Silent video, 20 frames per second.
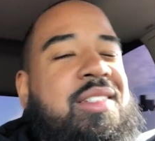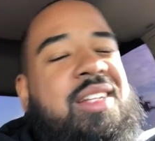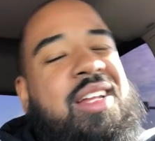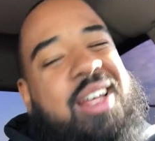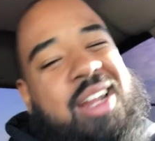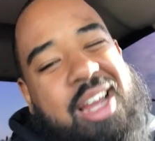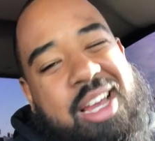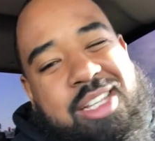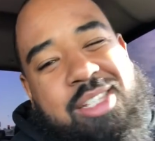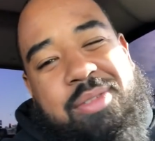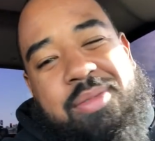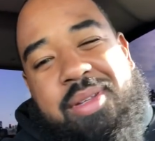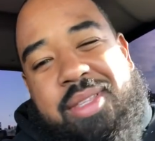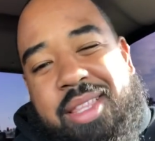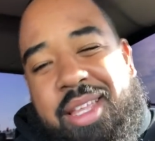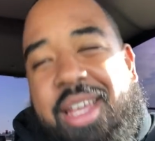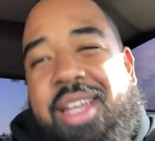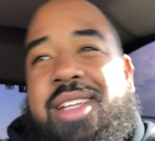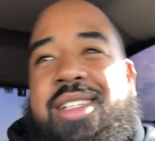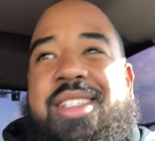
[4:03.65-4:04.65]
Now that's where
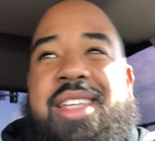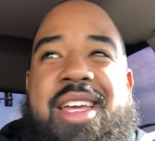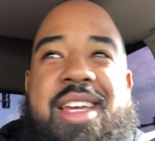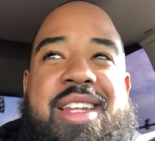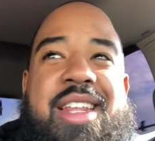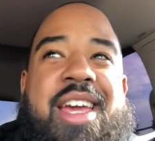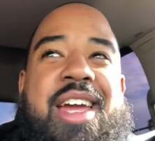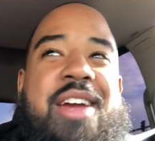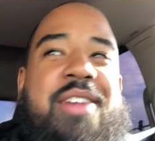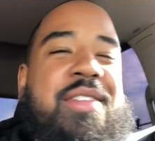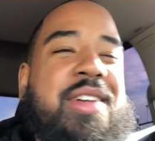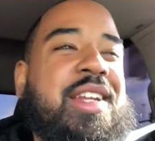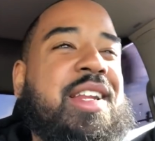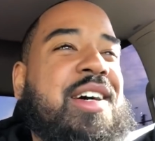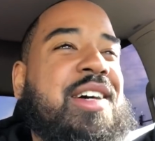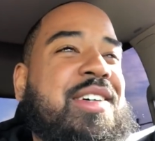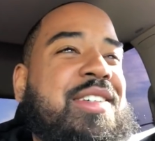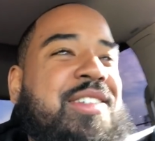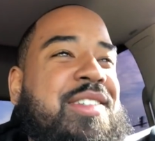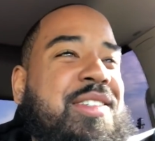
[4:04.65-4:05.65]
things get hairy
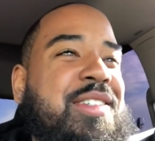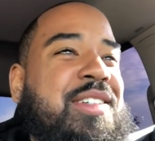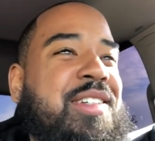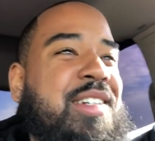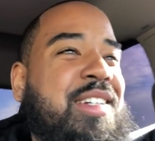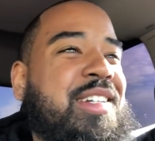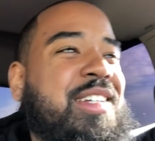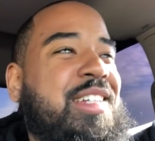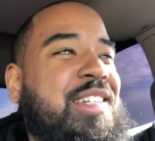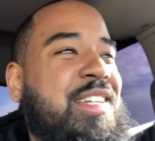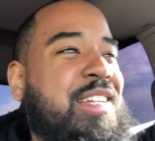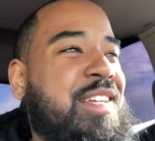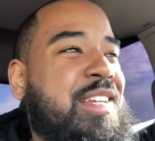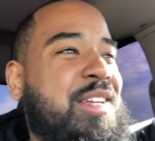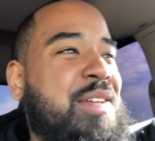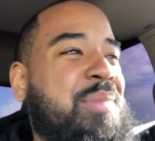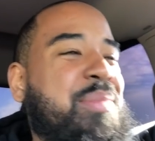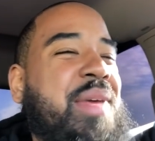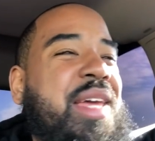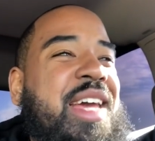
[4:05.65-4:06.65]
though.
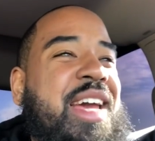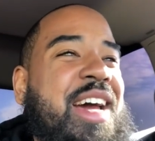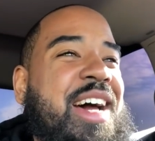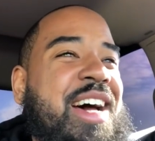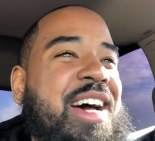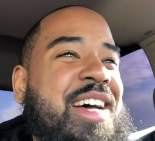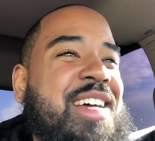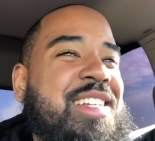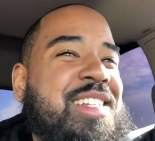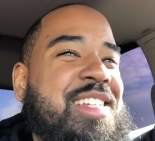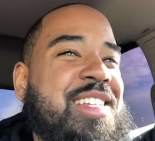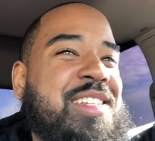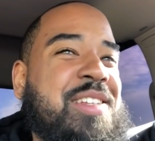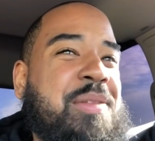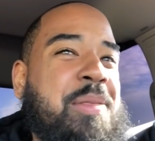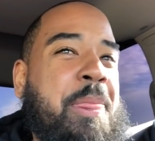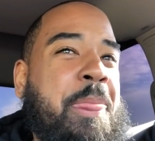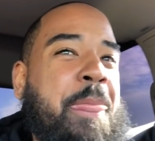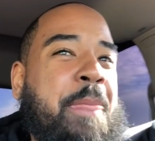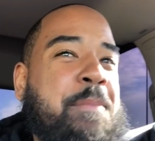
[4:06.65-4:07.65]
Because
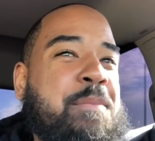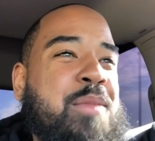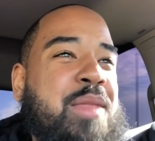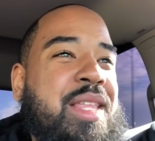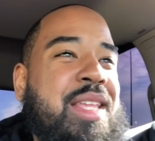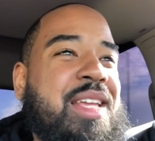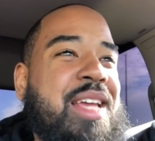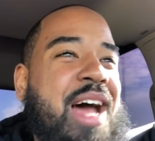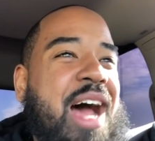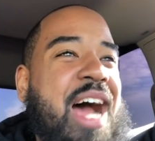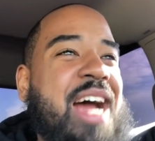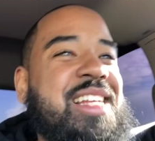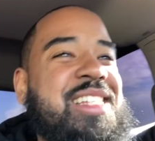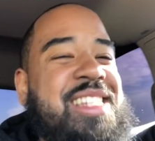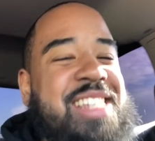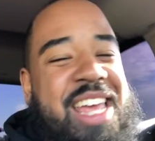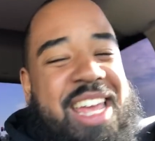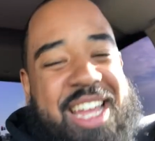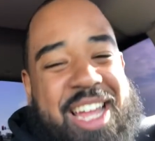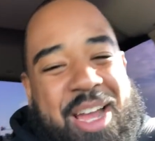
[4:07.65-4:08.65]
I
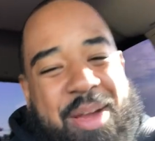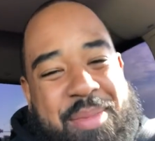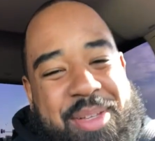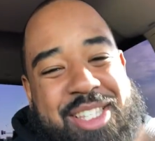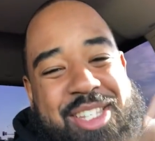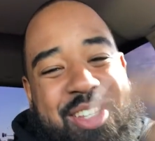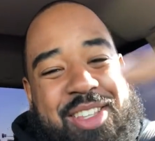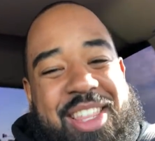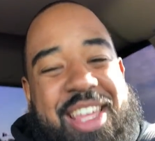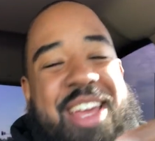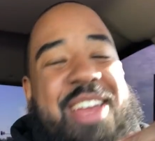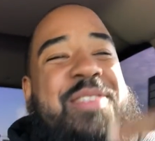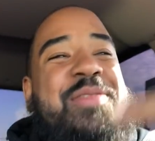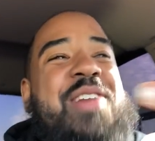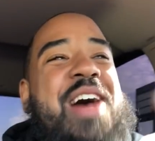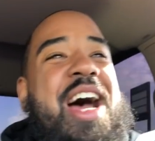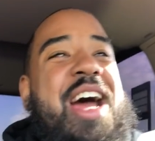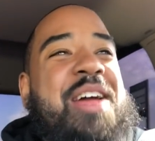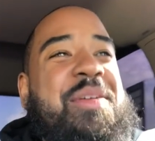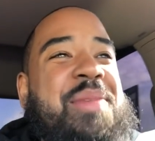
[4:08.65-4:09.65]
say come into the
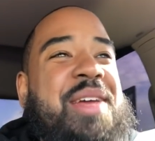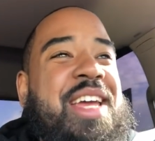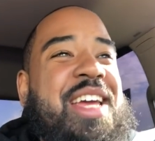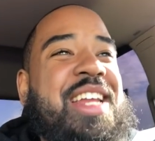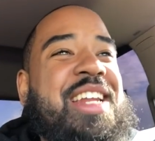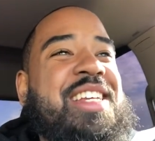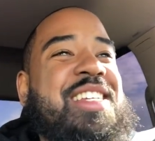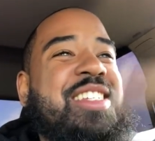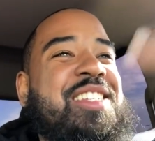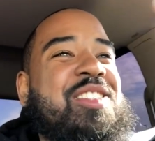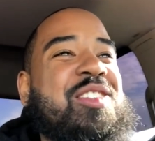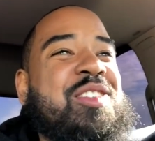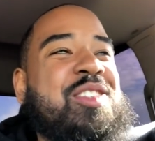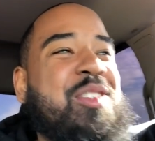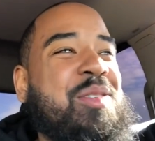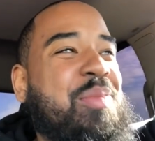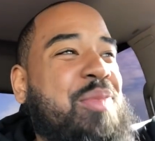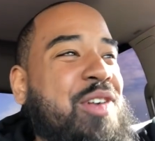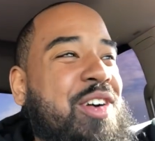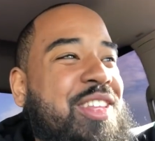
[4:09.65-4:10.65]
environment and then
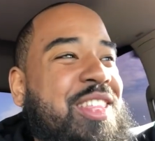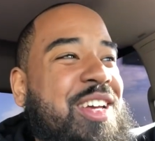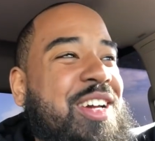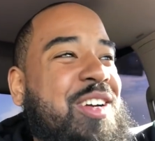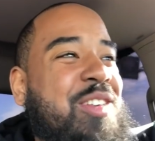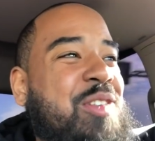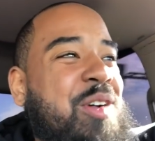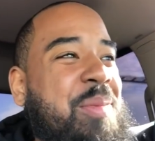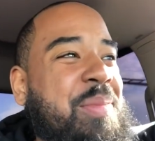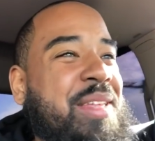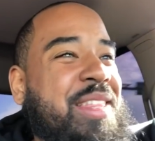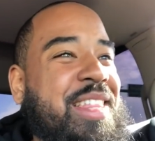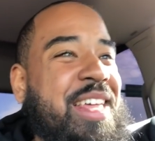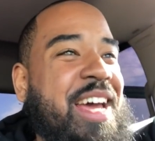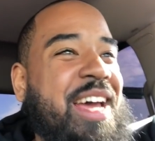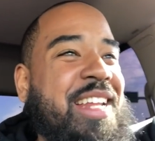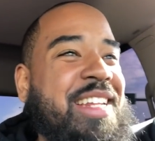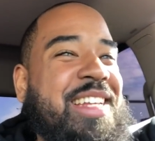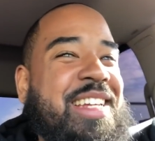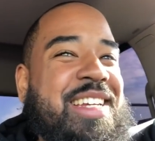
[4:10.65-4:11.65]
support the equipment
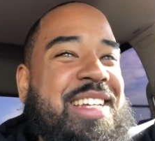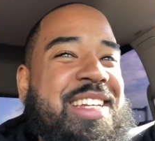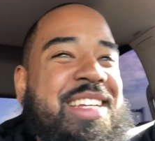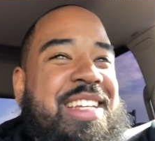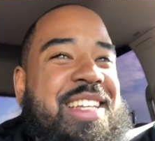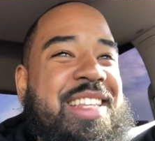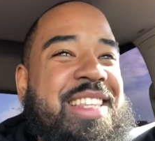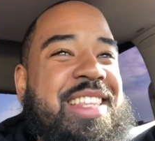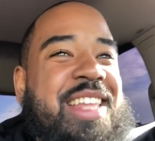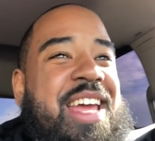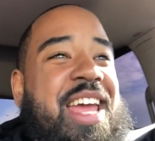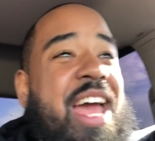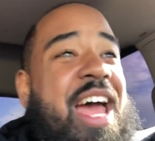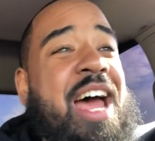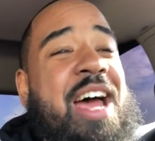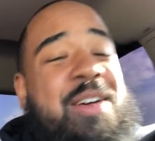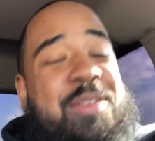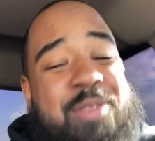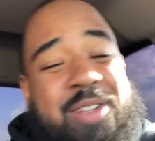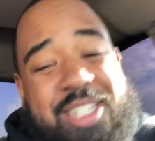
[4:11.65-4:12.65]
that they
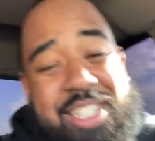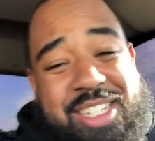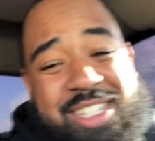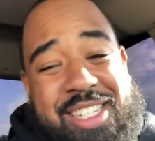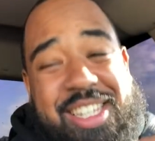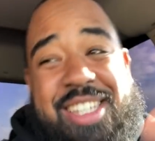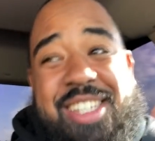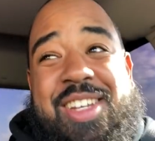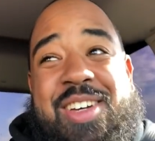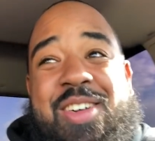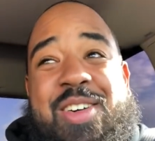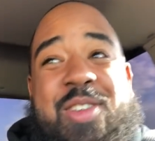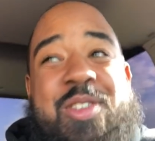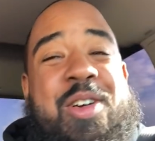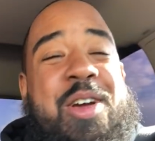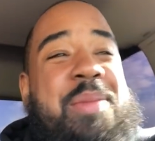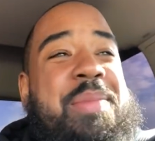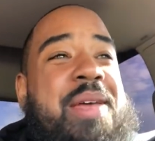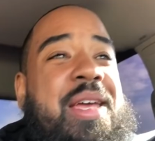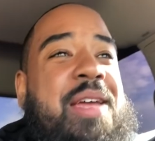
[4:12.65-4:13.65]
have, which is Cisco
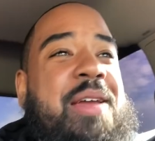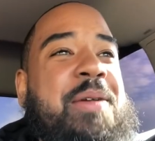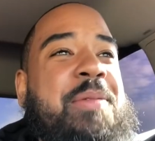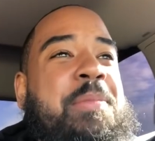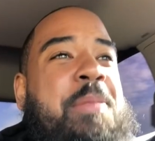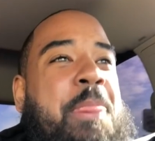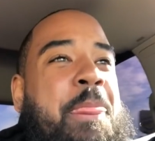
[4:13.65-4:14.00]
equipment